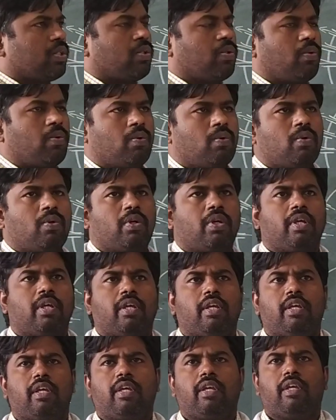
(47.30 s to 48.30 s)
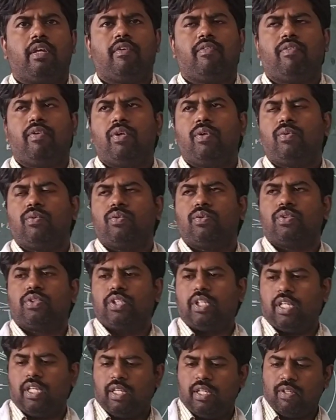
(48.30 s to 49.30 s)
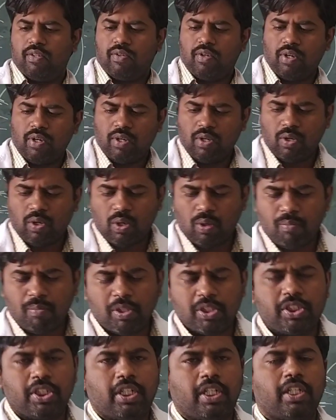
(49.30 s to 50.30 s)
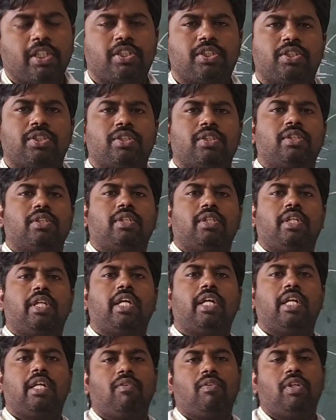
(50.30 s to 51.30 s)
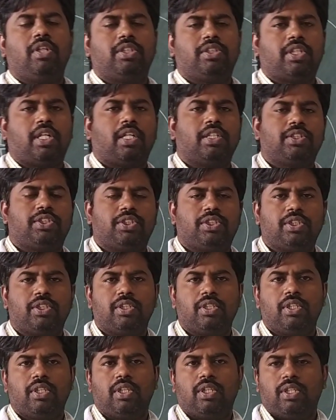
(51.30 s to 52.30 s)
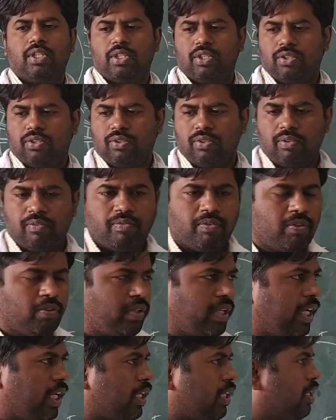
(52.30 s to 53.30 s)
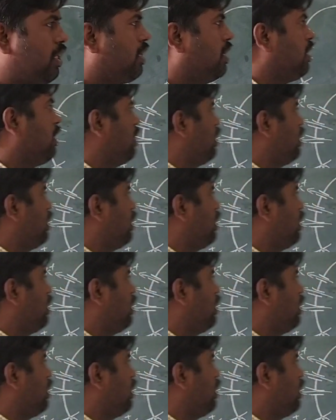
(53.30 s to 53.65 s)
So if you say how much it is negatively charged, so if you take